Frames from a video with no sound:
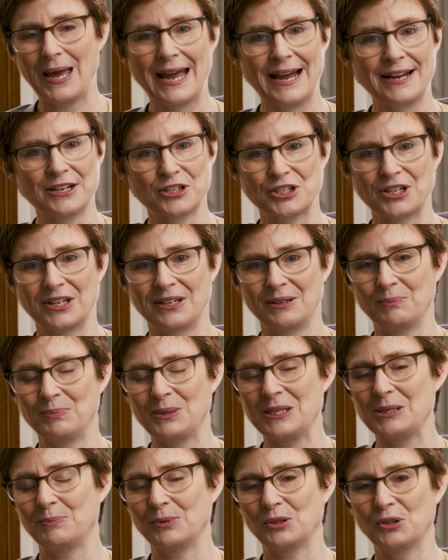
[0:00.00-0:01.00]
passion,
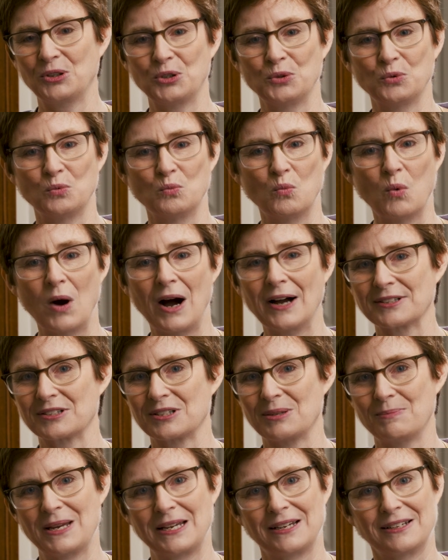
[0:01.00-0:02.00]
people who want
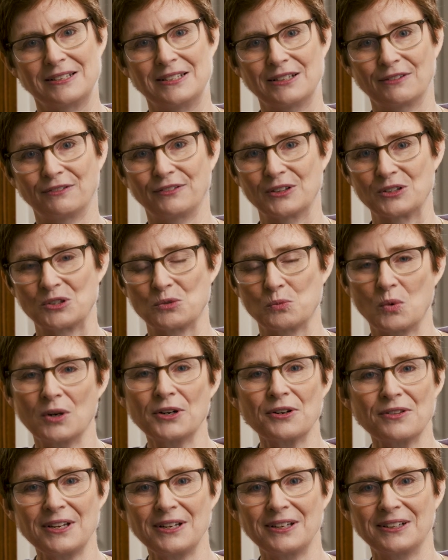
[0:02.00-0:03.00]
to make a difference?
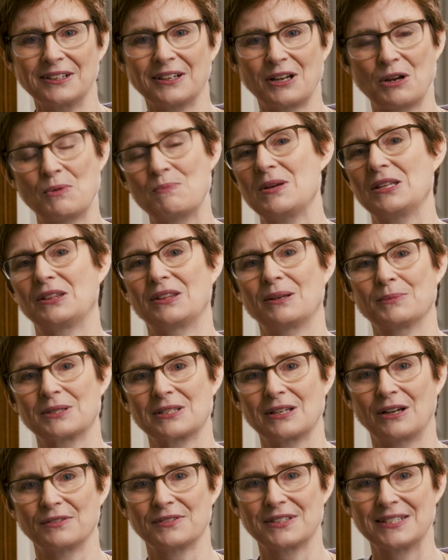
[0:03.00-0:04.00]
What are they going to commit
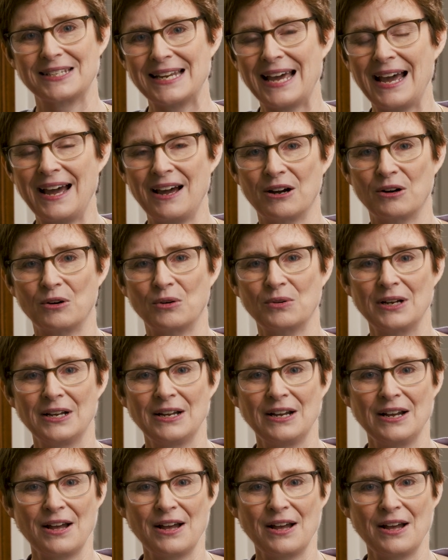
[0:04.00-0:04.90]
themselves now